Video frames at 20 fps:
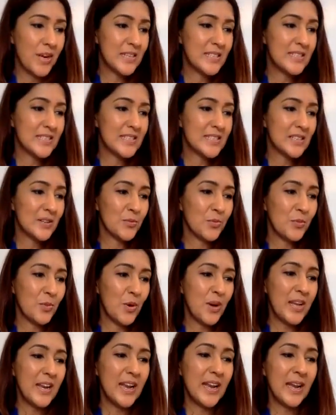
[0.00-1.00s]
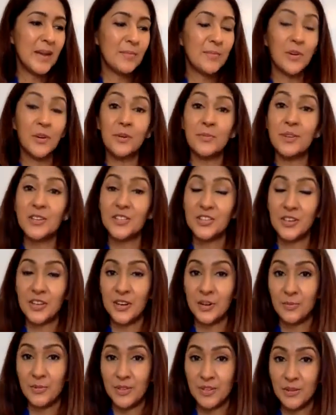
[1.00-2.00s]
what I'm going to be
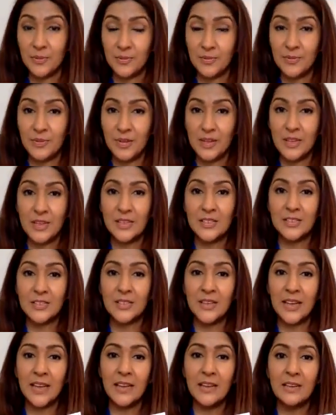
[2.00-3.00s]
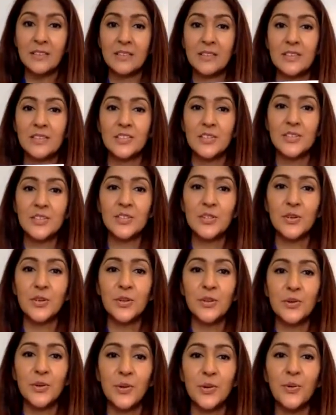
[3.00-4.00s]
sharing with you today, just so
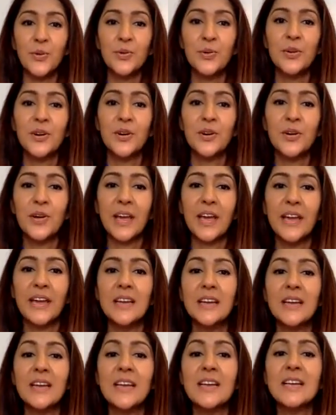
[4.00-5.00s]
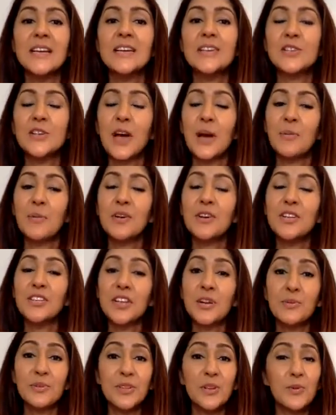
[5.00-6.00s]
you know. Okay, so I'm going
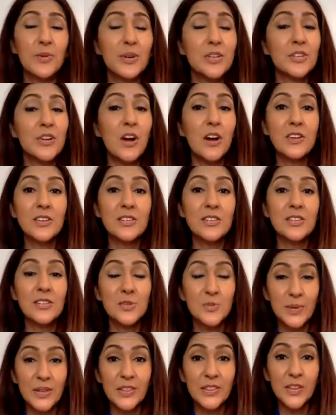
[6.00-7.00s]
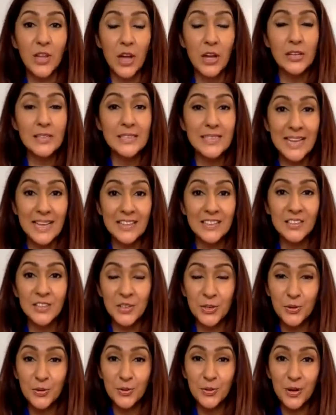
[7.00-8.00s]
to share with you what doctors will not tell
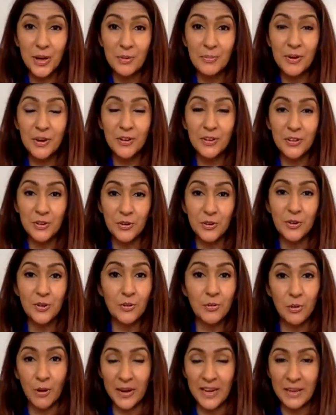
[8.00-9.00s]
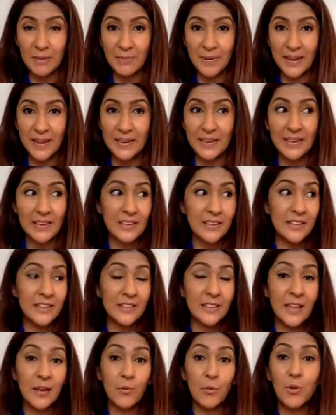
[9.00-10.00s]
you about your chronic pain.
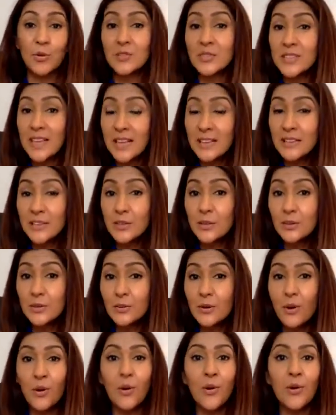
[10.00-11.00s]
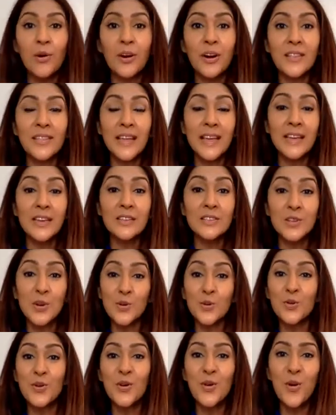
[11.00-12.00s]
Either they won't tell you or they
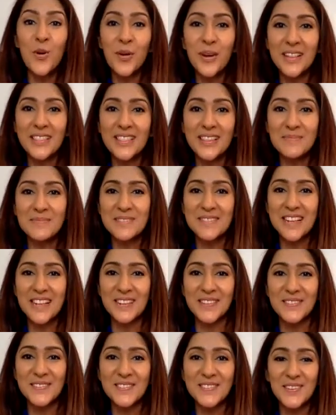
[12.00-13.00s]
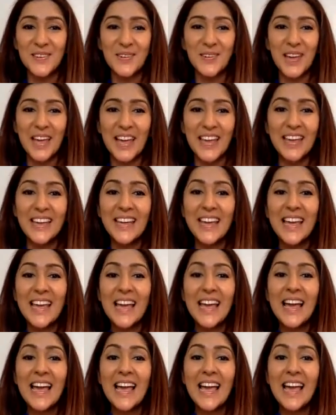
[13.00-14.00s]
don't know it themselves. Okay.